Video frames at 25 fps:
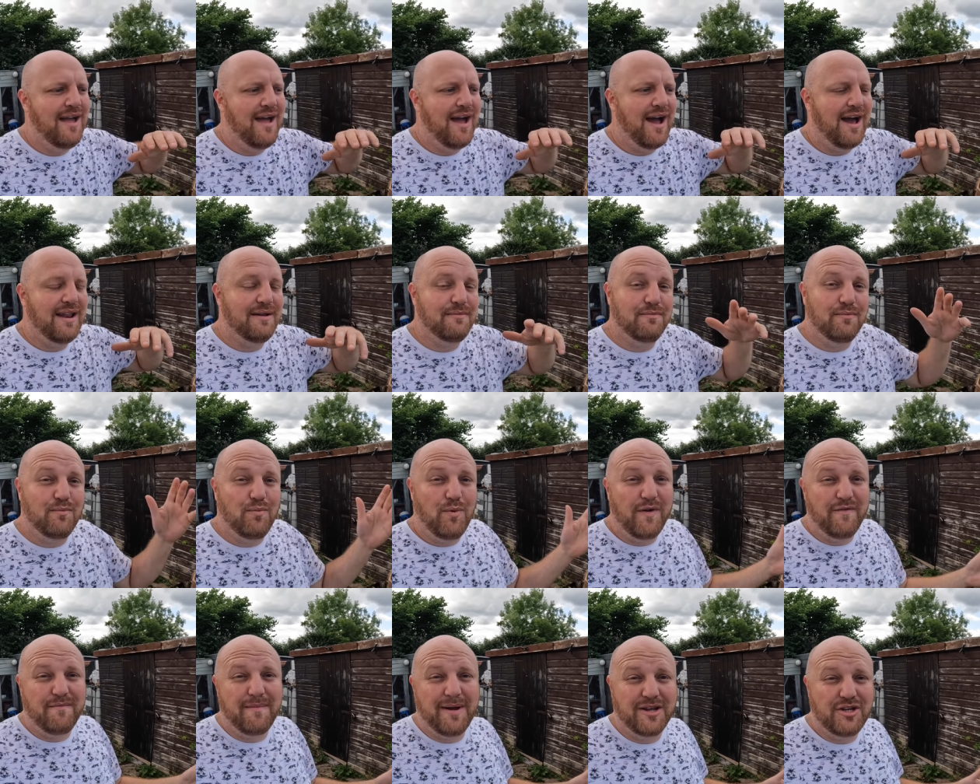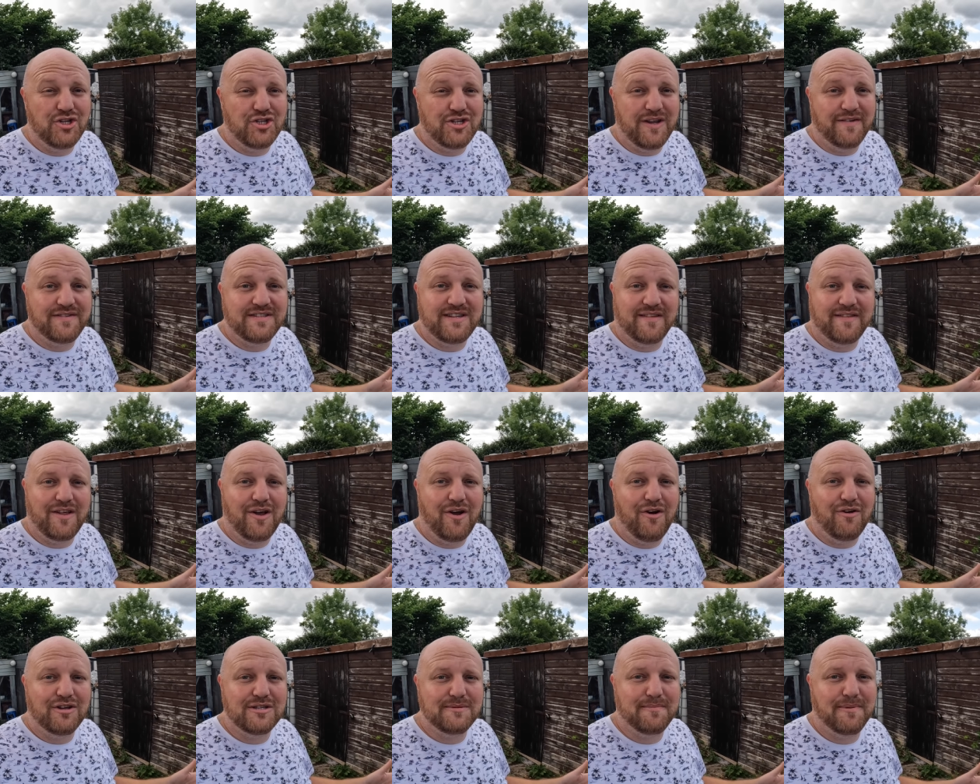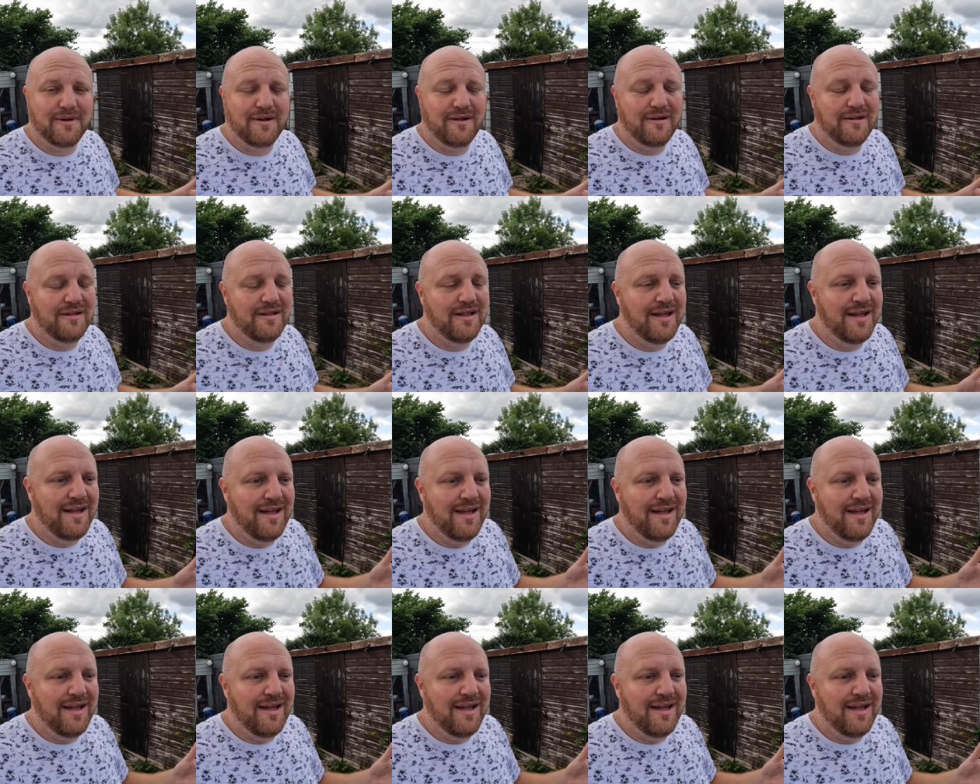And with my shifts at the hospital,